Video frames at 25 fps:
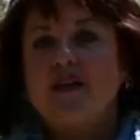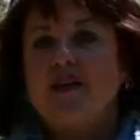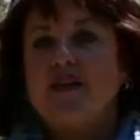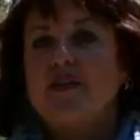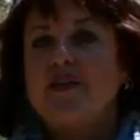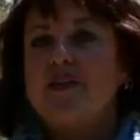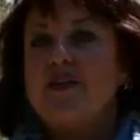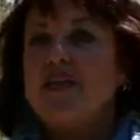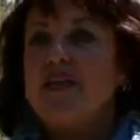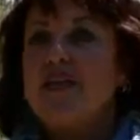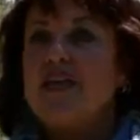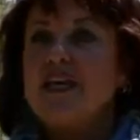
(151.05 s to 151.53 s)

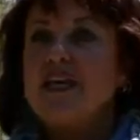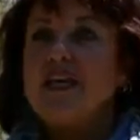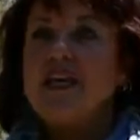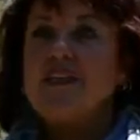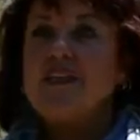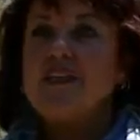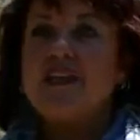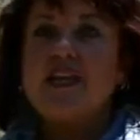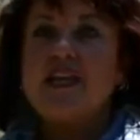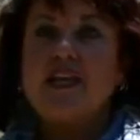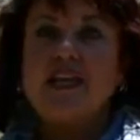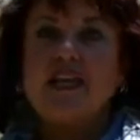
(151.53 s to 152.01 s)
the
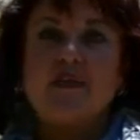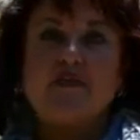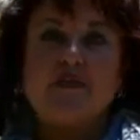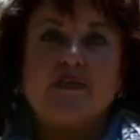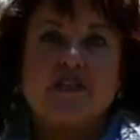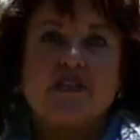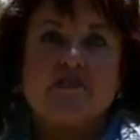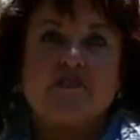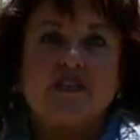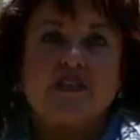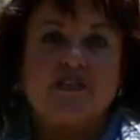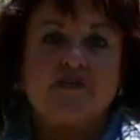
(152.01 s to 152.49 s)
need that He
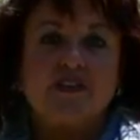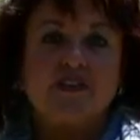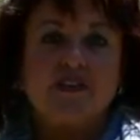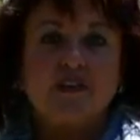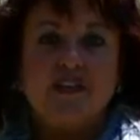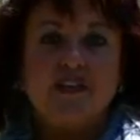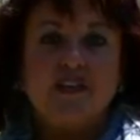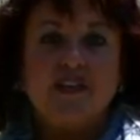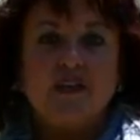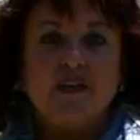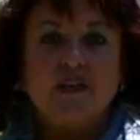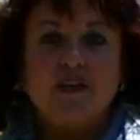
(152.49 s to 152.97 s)
was
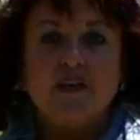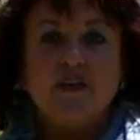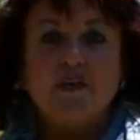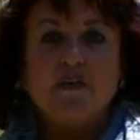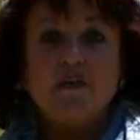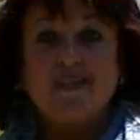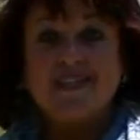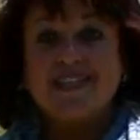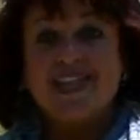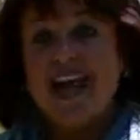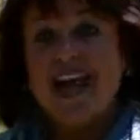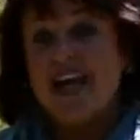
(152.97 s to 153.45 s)
fulfilling
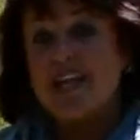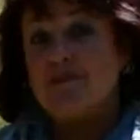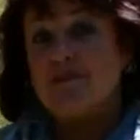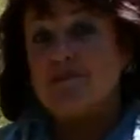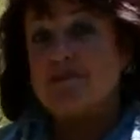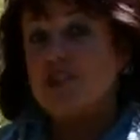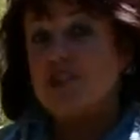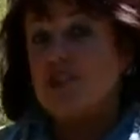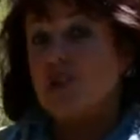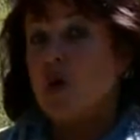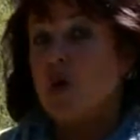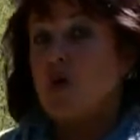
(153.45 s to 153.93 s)
was
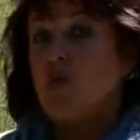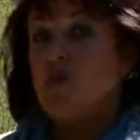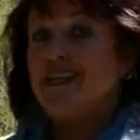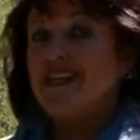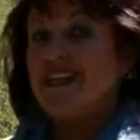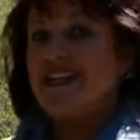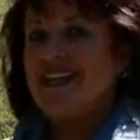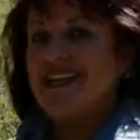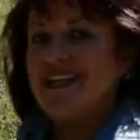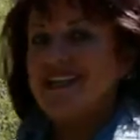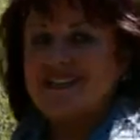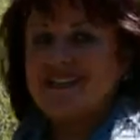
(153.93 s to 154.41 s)
Adam's
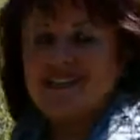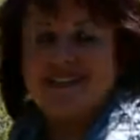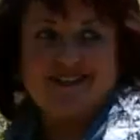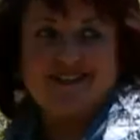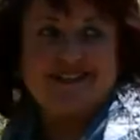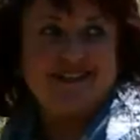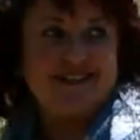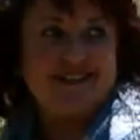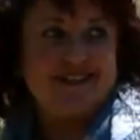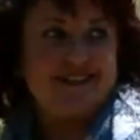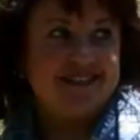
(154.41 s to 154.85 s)
loneliness,